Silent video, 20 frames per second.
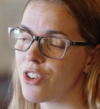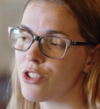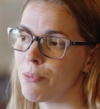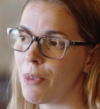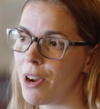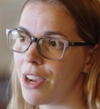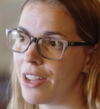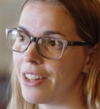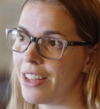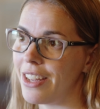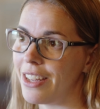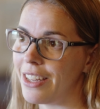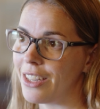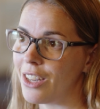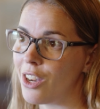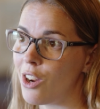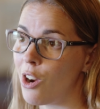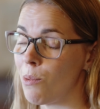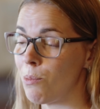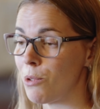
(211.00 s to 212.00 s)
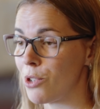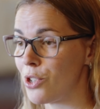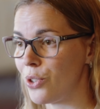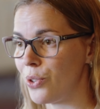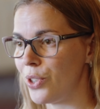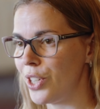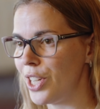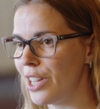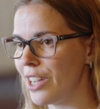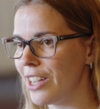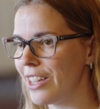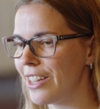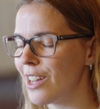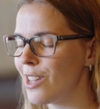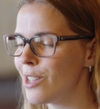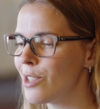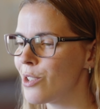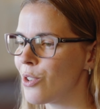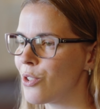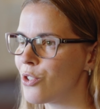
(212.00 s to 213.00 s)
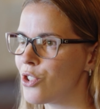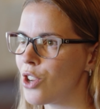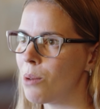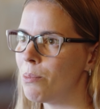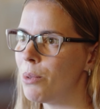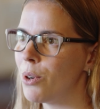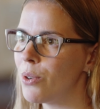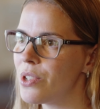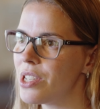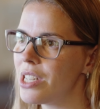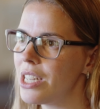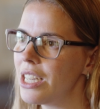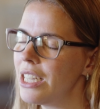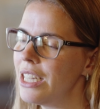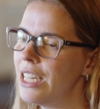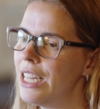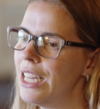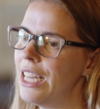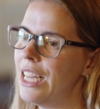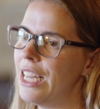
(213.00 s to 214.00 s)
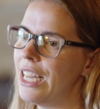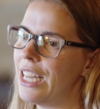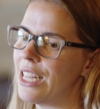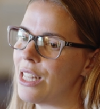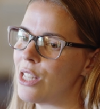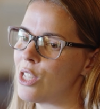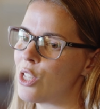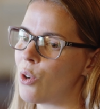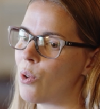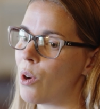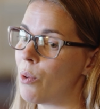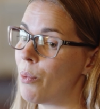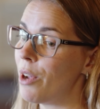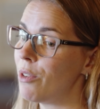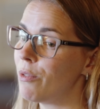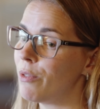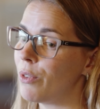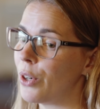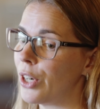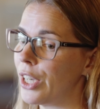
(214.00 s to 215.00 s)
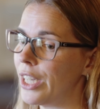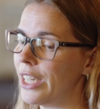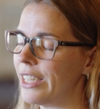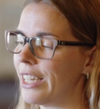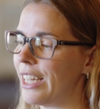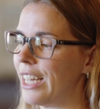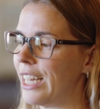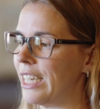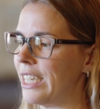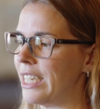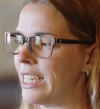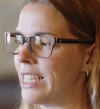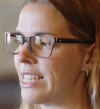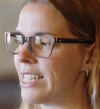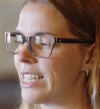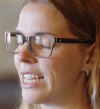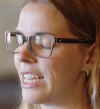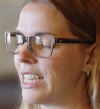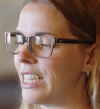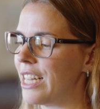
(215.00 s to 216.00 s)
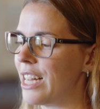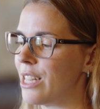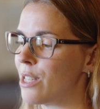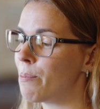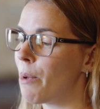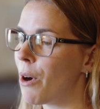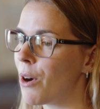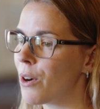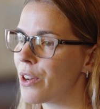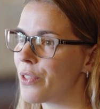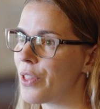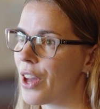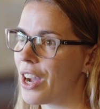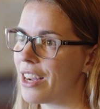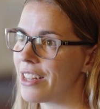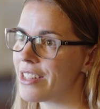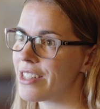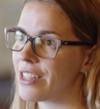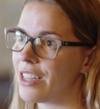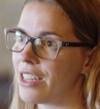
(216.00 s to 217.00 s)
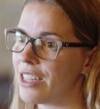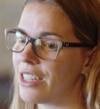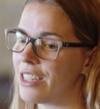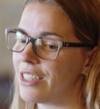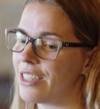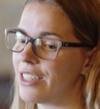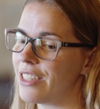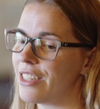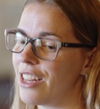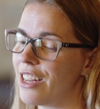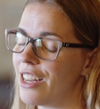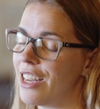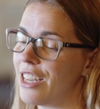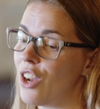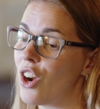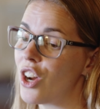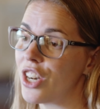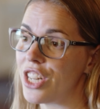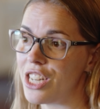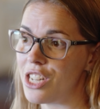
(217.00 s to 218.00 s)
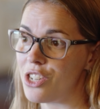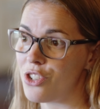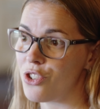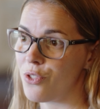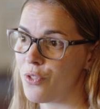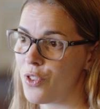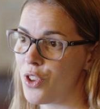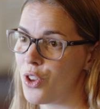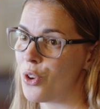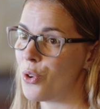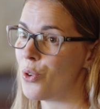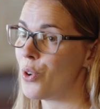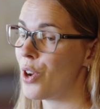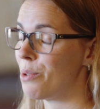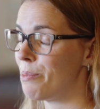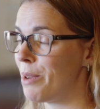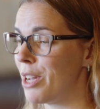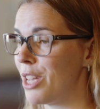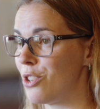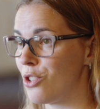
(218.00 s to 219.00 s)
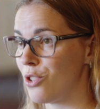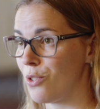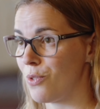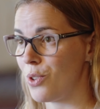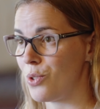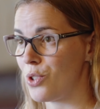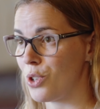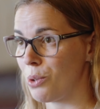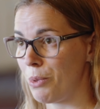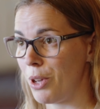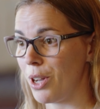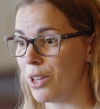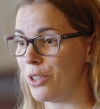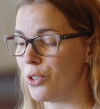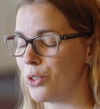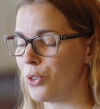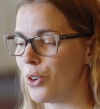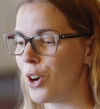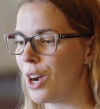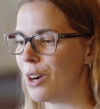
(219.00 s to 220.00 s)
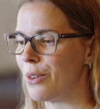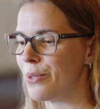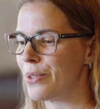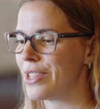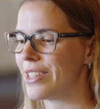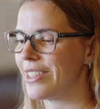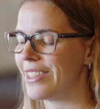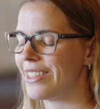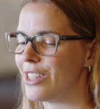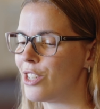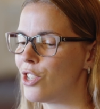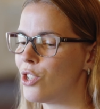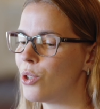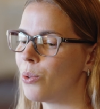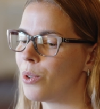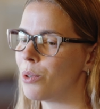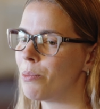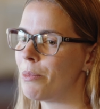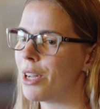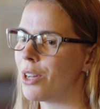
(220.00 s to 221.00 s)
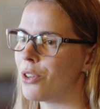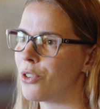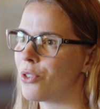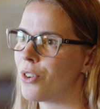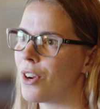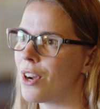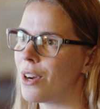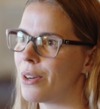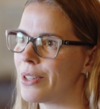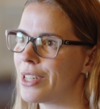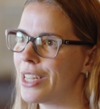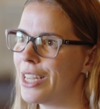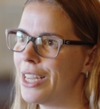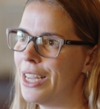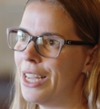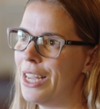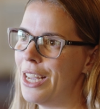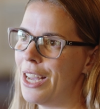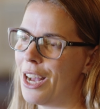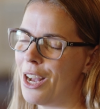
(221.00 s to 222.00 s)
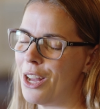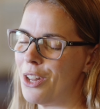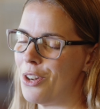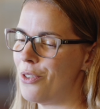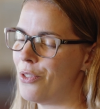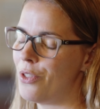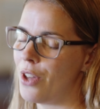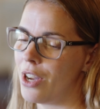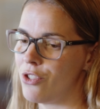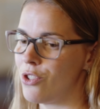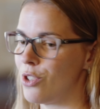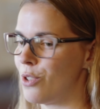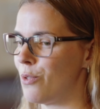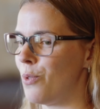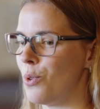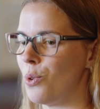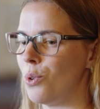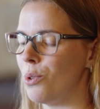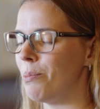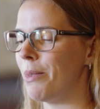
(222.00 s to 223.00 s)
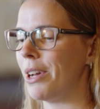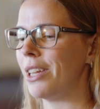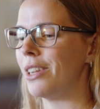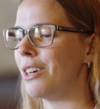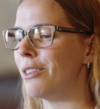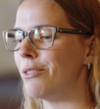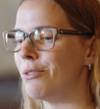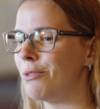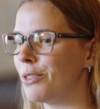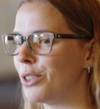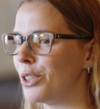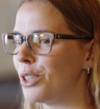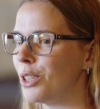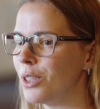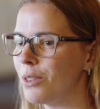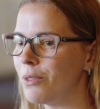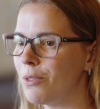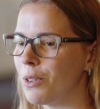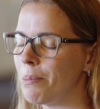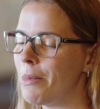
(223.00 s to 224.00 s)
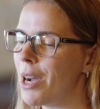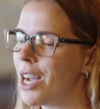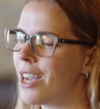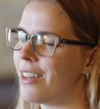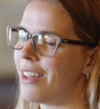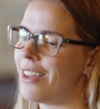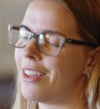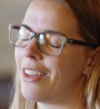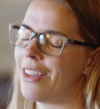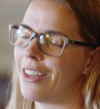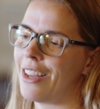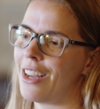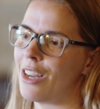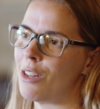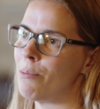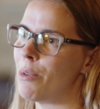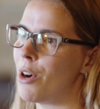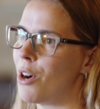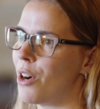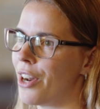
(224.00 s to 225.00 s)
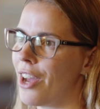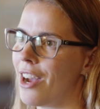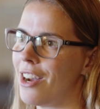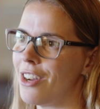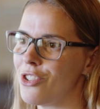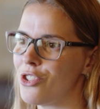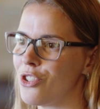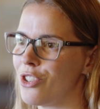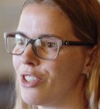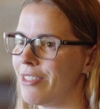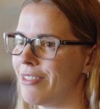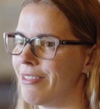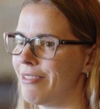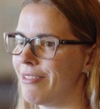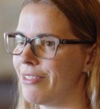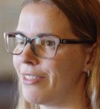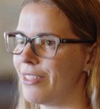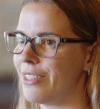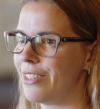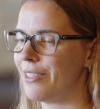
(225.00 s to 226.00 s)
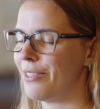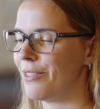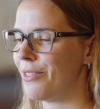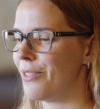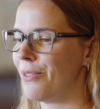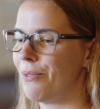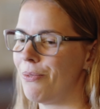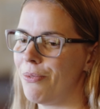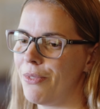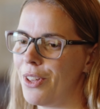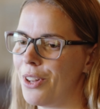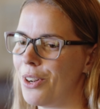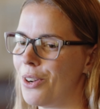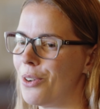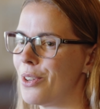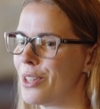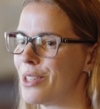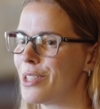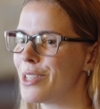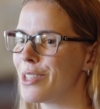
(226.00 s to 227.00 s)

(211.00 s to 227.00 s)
mining opportunity, I guess, or a job posting. And so I went for it. And as part of that, I got an interview, and my interview took me underground and toured me underground. And that just fueled my love for mining and potash, and you know,